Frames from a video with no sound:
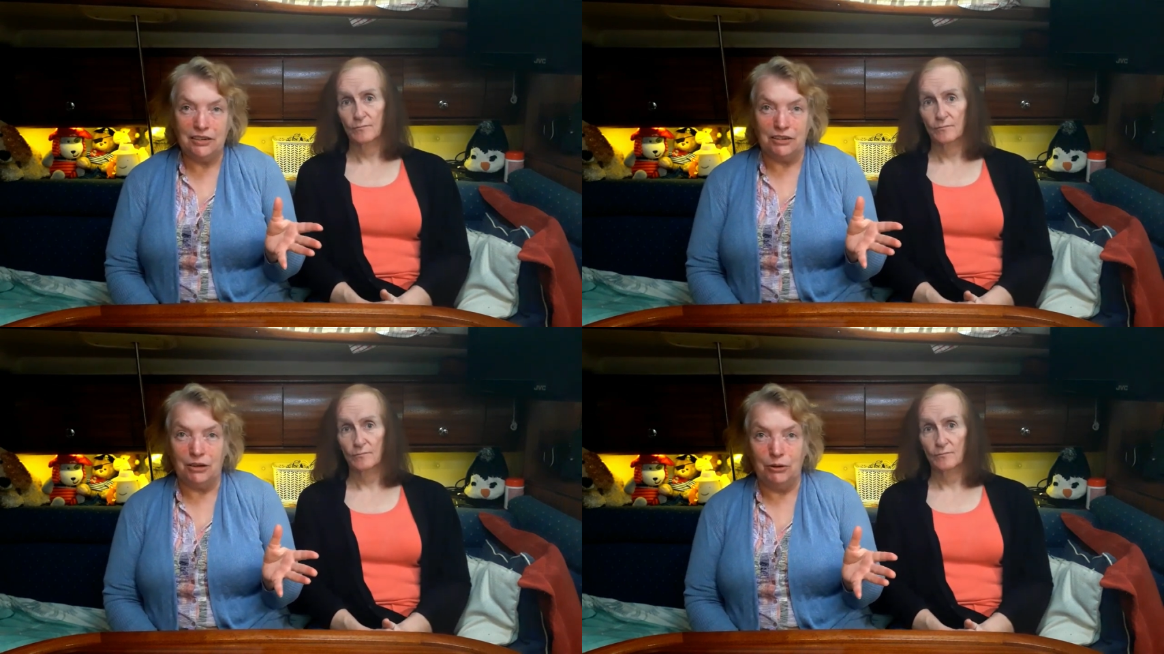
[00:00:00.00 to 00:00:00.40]

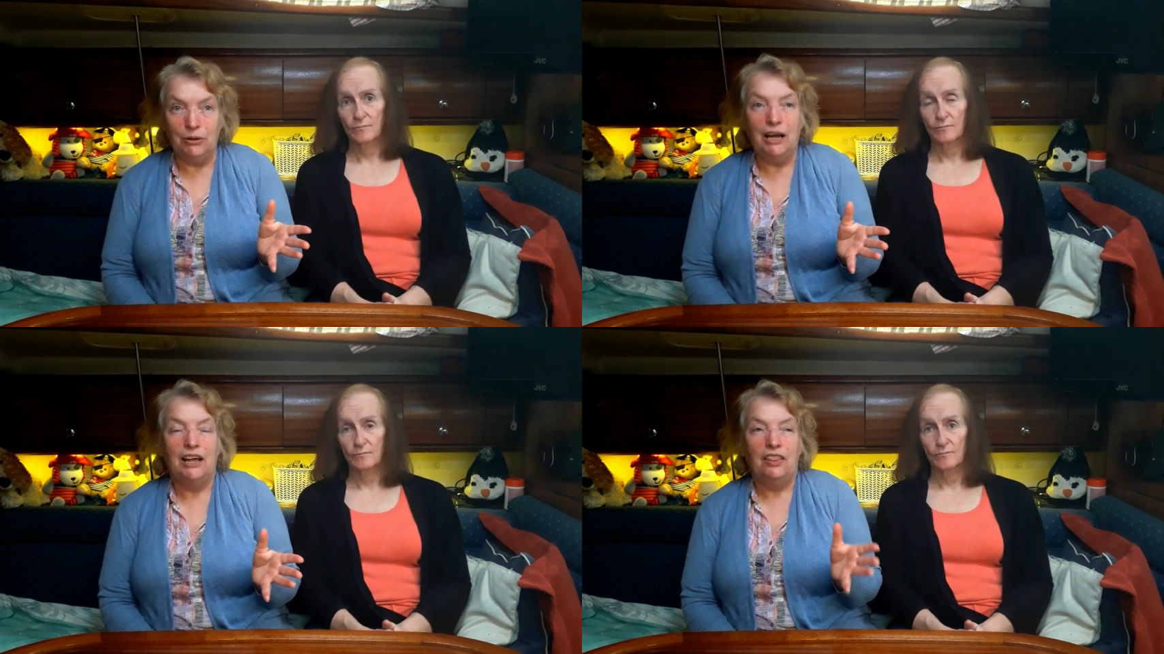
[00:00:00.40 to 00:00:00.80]

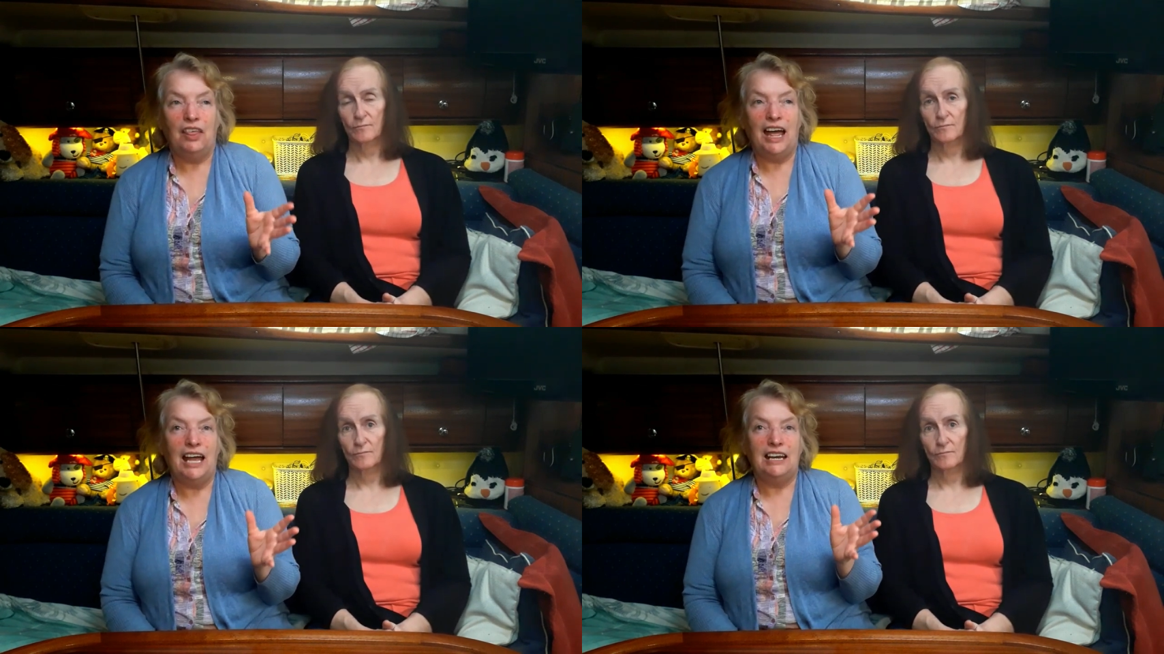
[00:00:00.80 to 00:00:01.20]
Speaker 1: do,
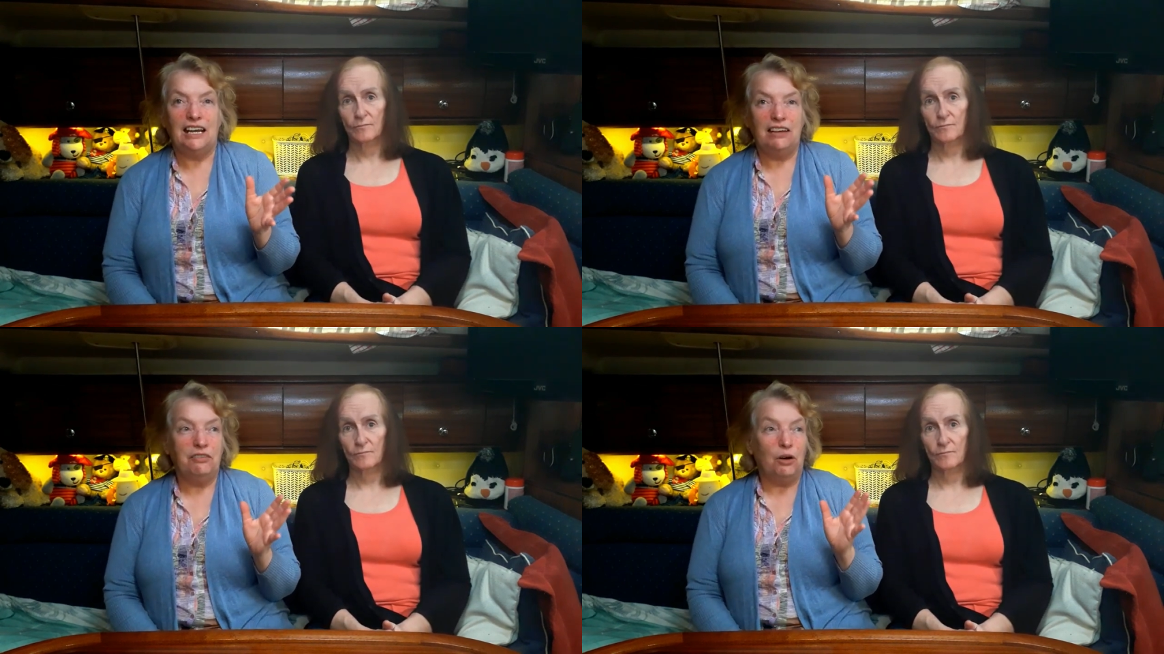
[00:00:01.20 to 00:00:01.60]
then
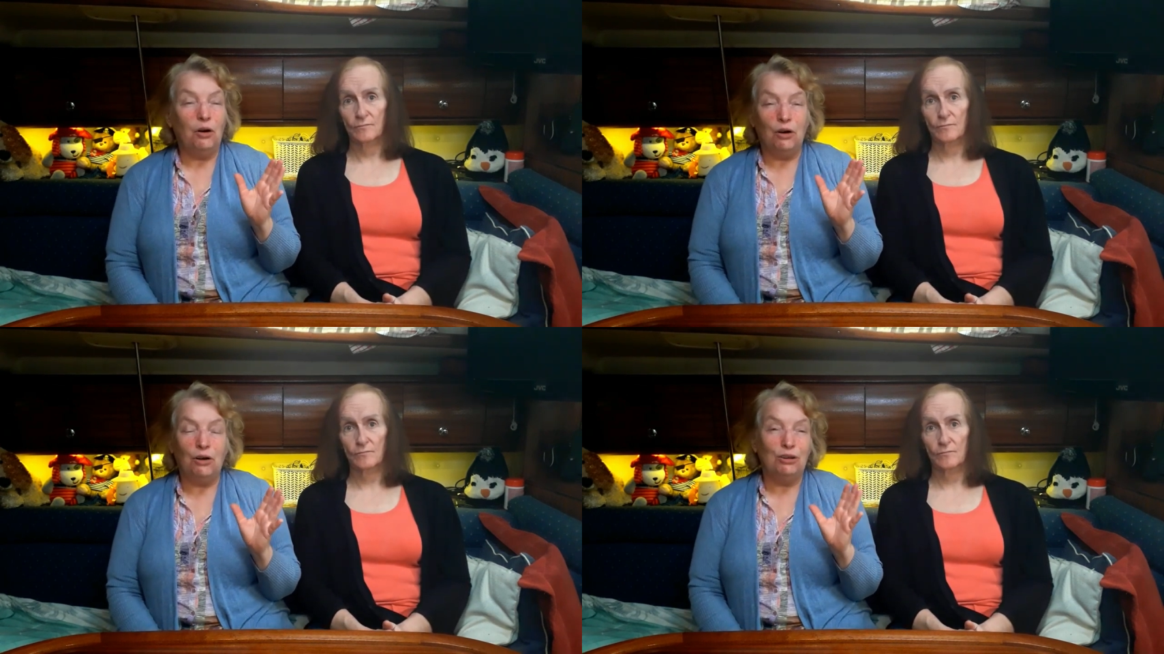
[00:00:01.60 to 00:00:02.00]
if
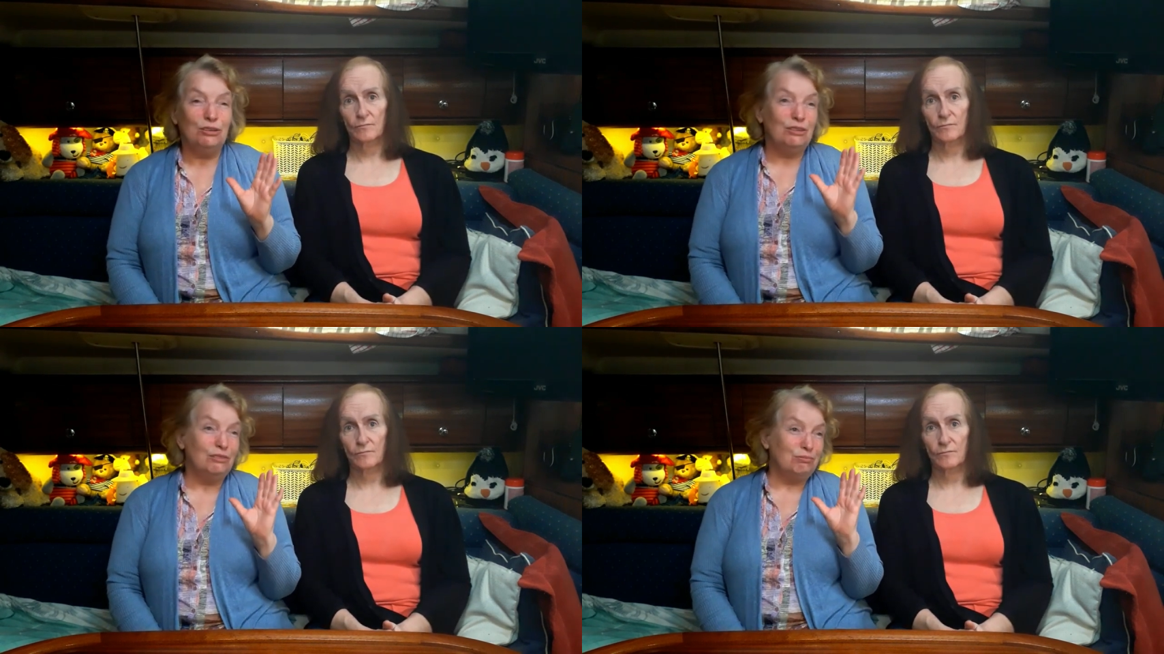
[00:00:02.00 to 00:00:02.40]

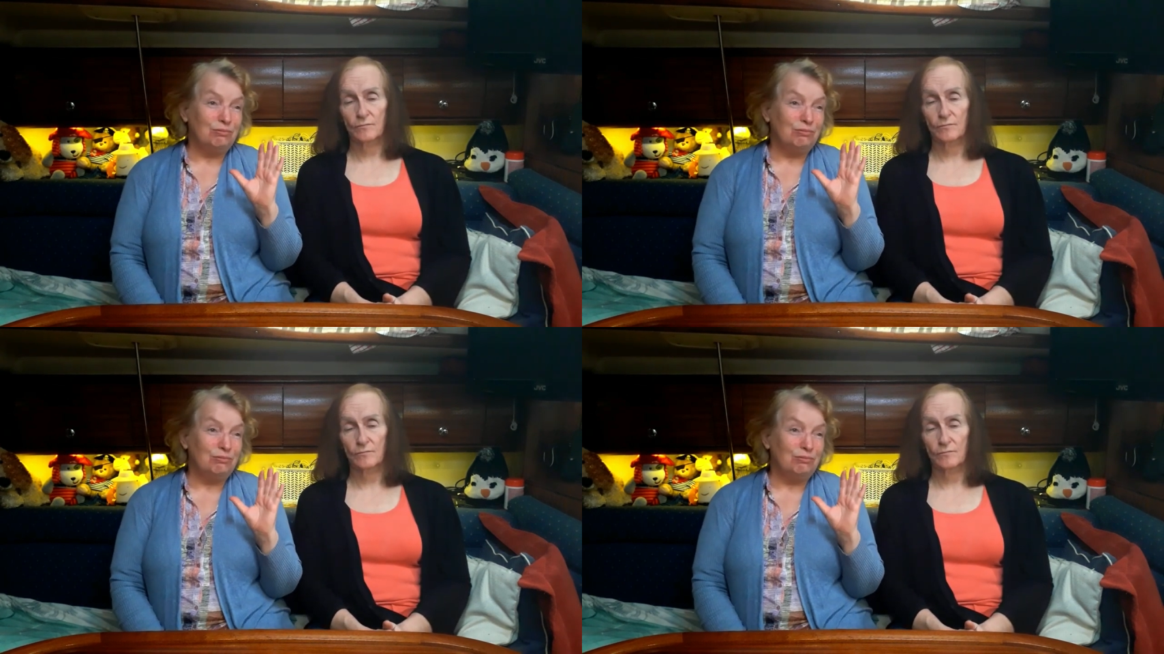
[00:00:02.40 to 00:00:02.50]
all